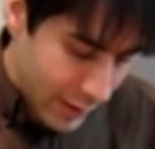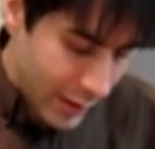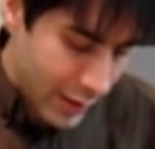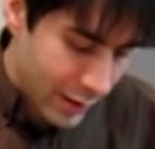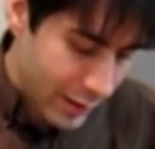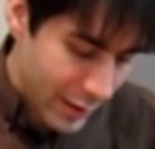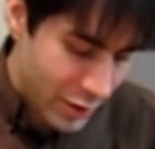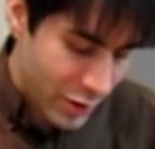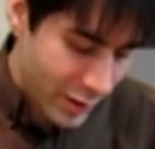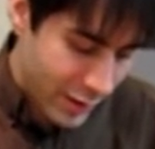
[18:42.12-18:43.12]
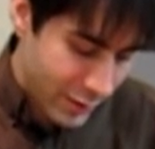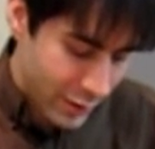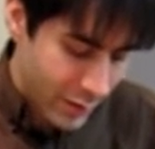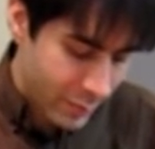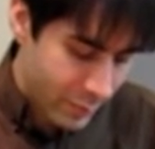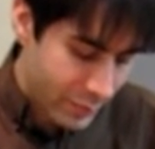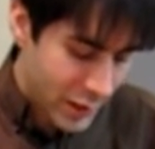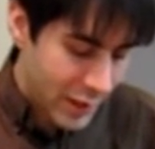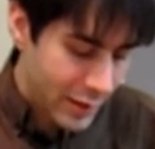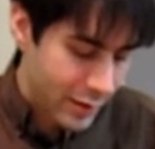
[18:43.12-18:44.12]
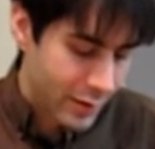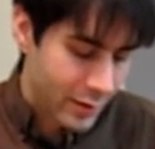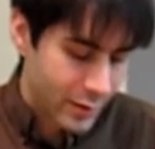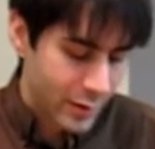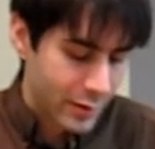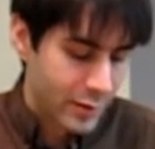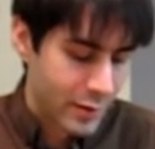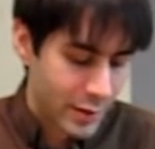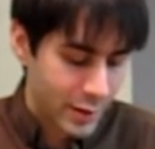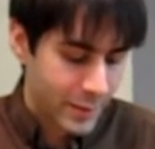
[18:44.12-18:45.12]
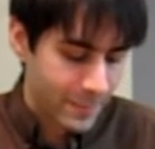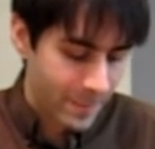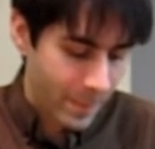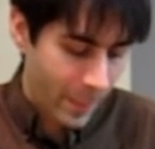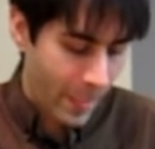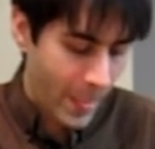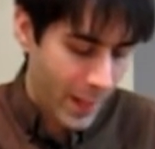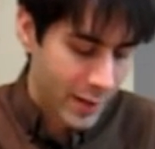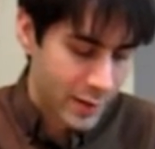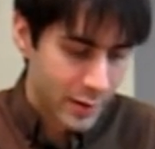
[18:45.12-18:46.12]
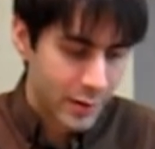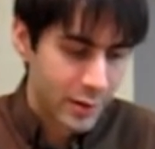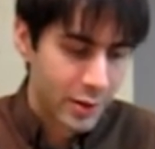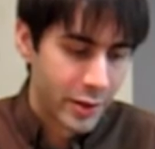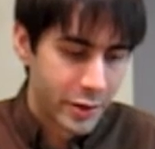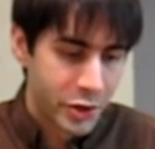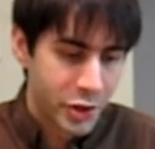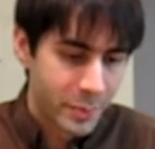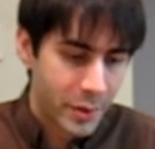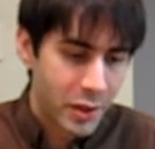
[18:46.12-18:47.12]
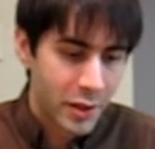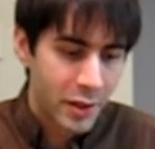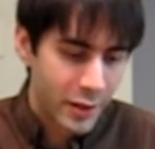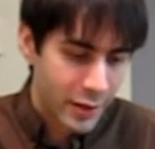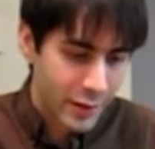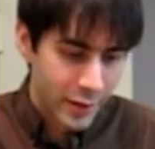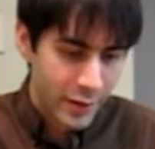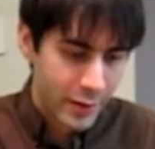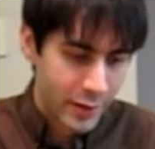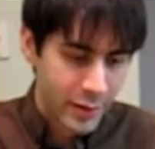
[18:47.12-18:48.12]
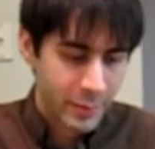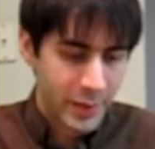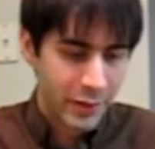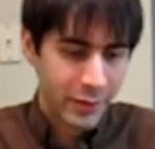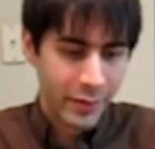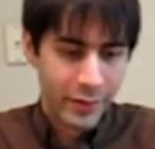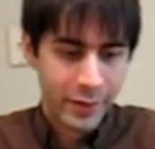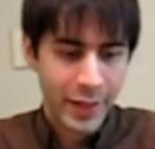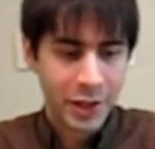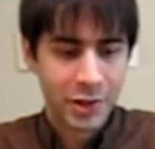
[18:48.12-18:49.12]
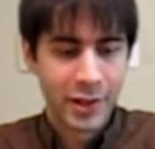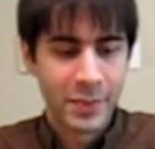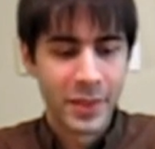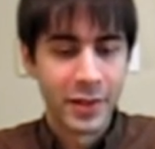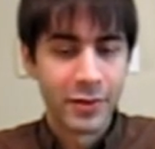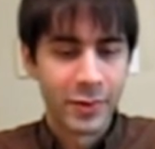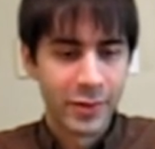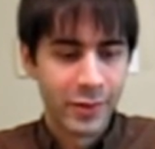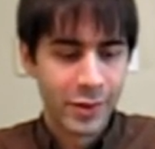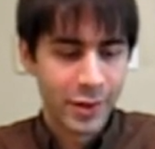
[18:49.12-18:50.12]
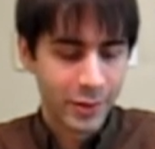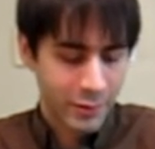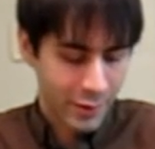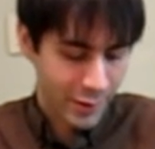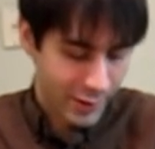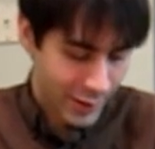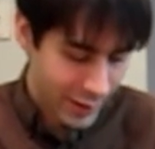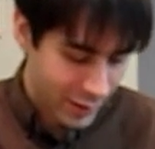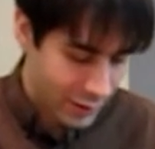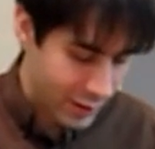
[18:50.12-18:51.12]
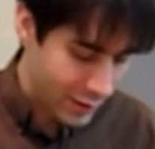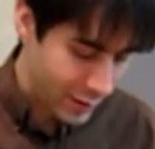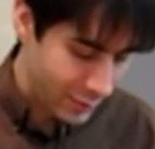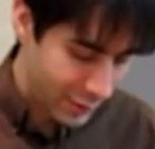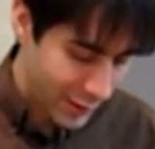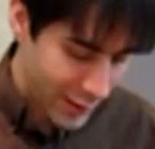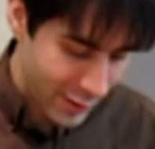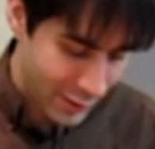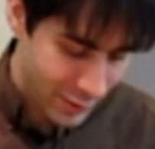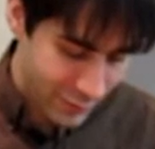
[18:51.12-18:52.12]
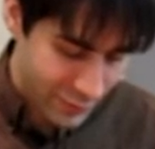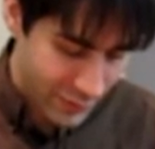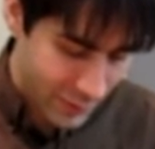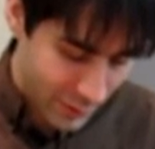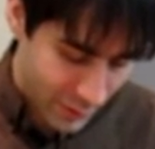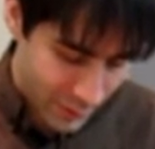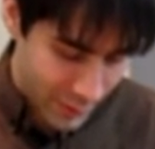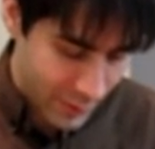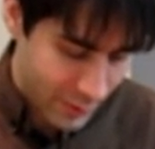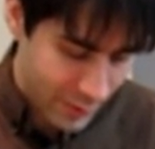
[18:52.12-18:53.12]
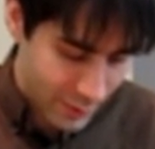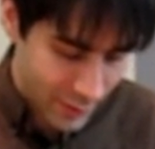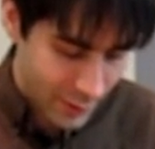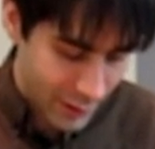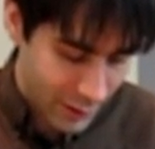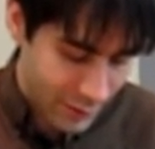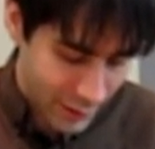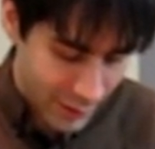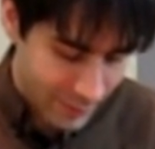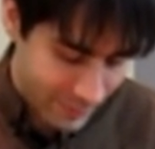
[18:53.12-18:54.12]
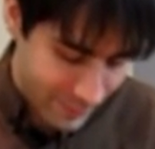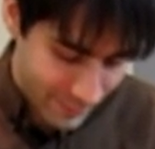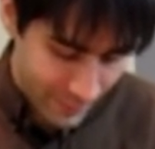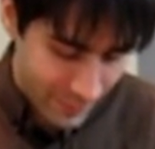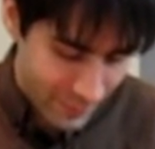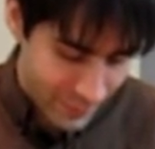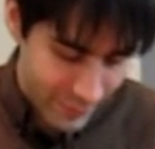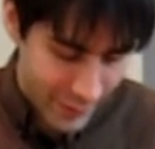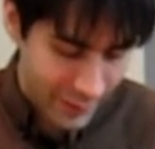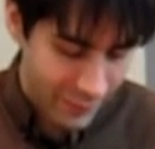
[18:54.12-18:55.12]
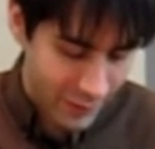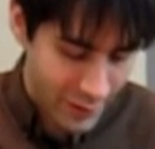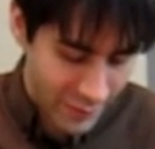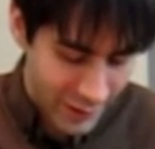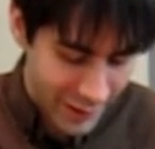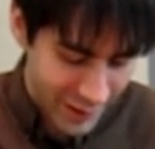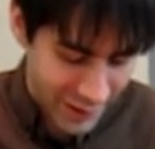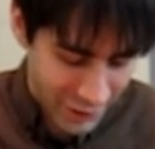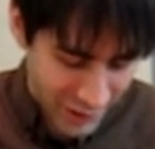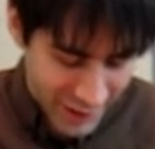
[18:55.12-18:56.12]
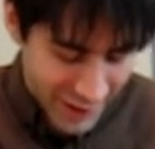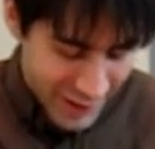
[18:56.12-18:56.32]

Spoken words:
And that's just kind of, you can buy it in a large bar, about actually as big as one of these stones, and it will last you for a long time. Forever, essentially.